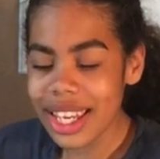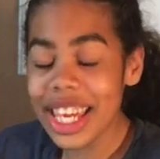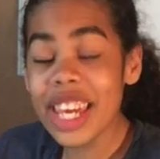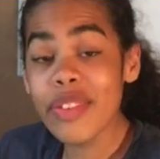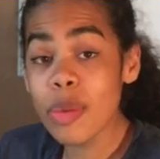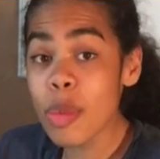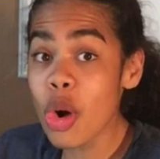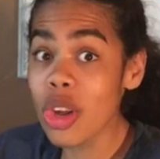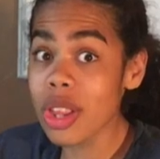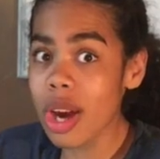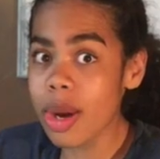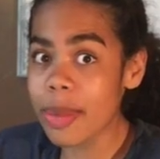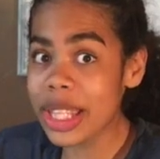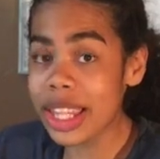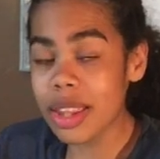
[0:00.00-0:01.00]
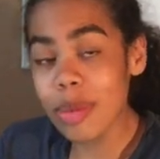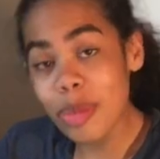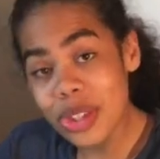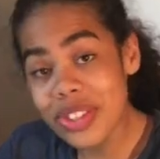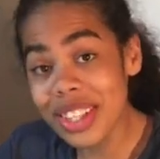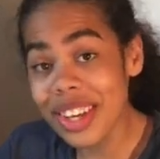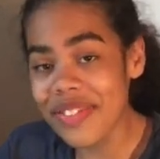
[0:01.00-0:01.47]
Even more alarming than the
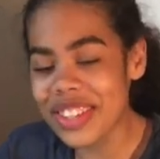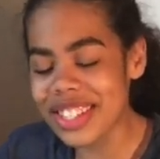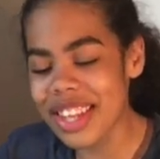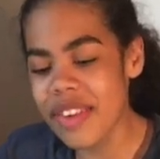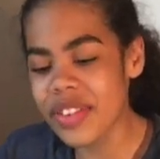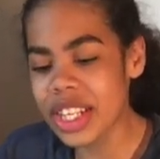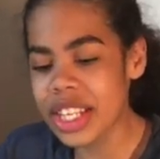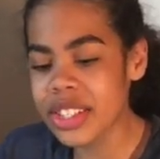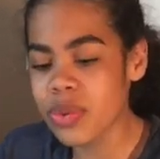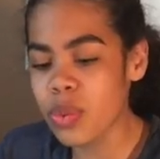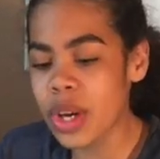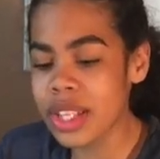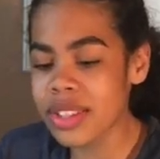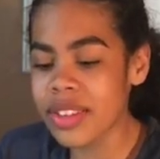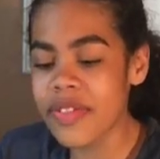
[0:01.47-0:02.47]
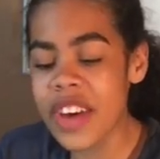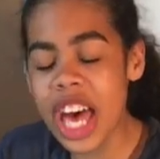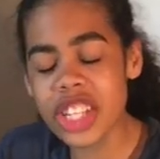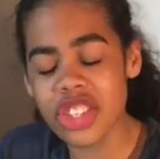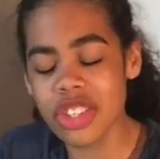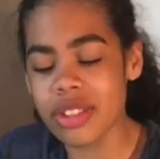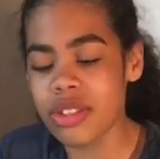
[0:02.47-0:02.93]
music of the 70s was the
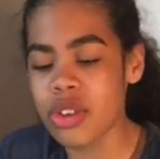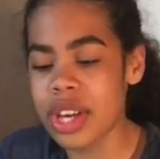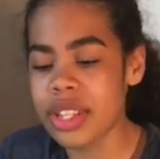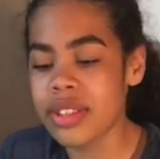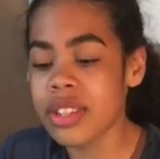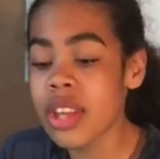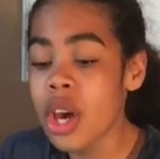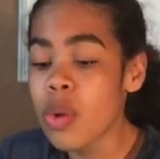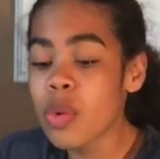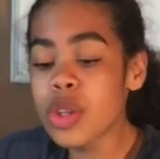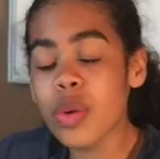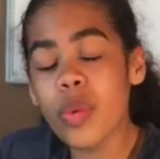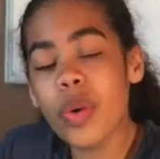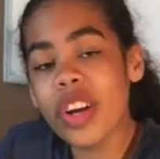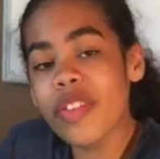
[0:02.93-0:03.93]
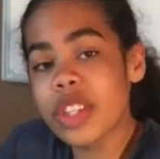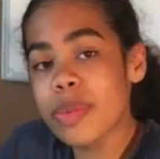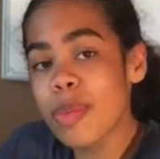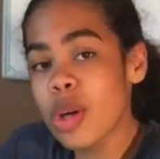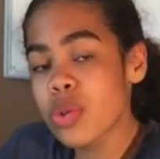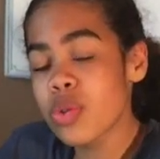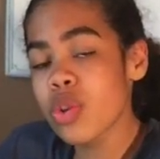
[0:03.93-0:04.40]
fashion trends, which were one of its
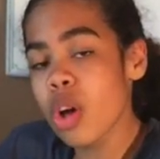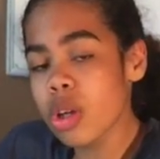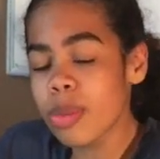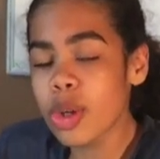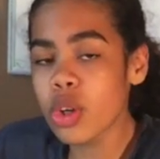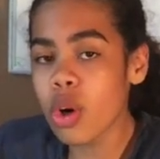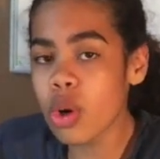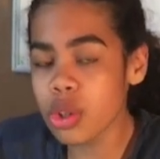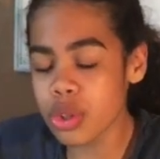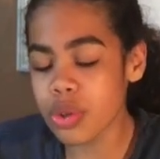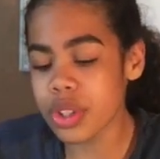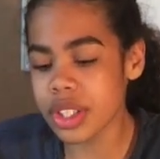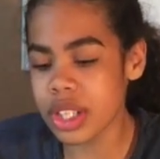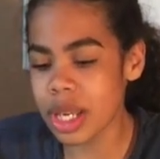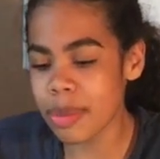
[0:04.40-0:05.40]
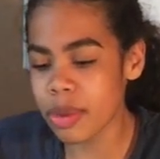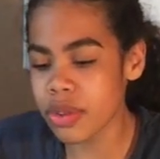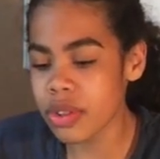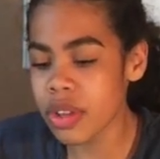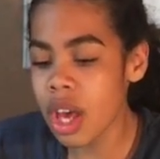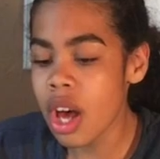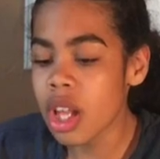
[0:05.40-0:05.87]
most notable cultural
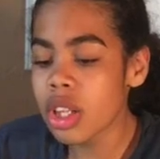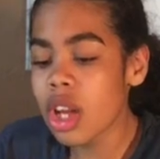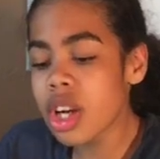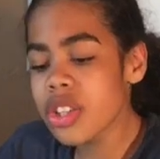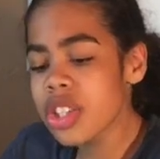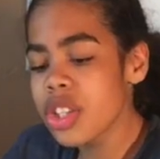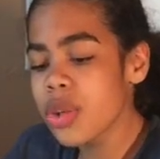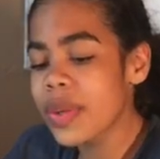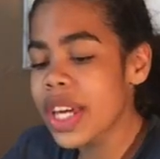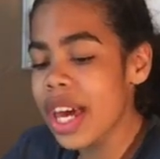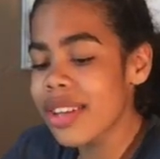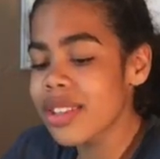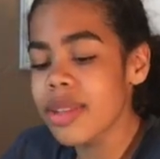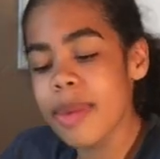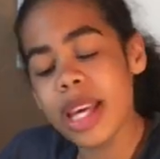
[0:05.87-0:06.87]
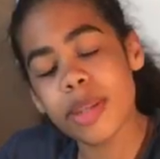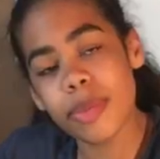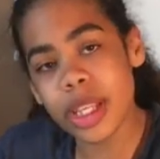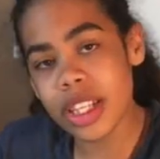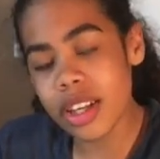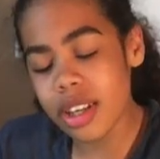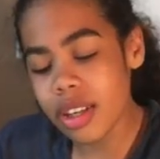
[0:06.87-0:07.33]
staples, largely due again to mass
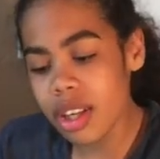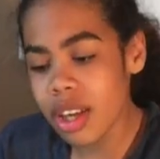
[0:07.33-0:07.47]
media.